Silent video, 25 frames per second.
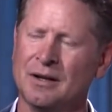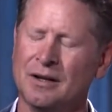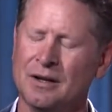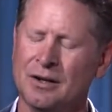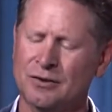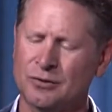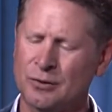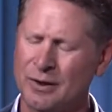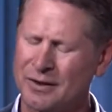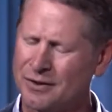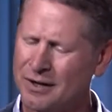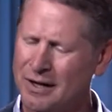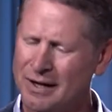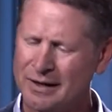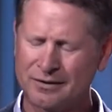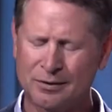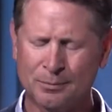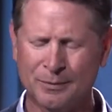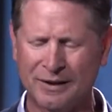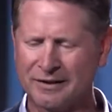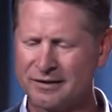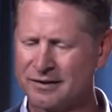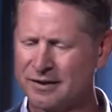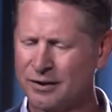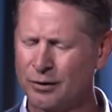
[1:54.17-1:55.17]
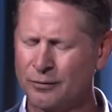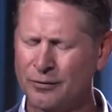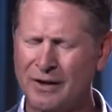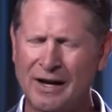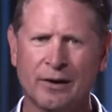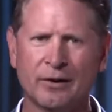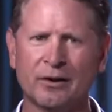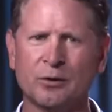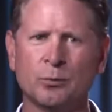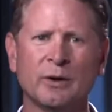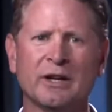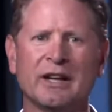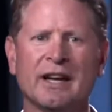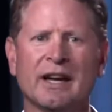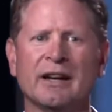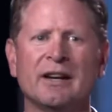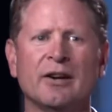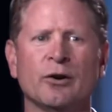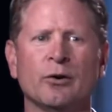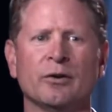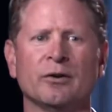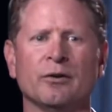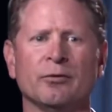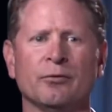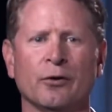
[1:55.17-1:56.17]
So I thought to myself, how did we get
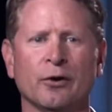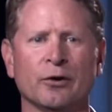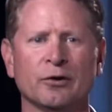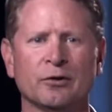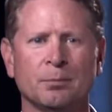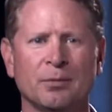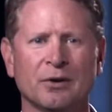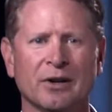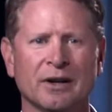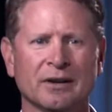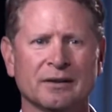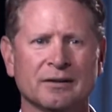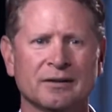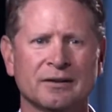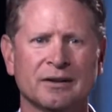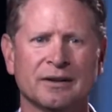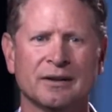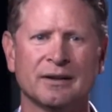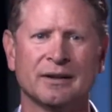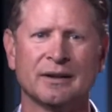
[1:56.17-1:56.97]
here in the first place?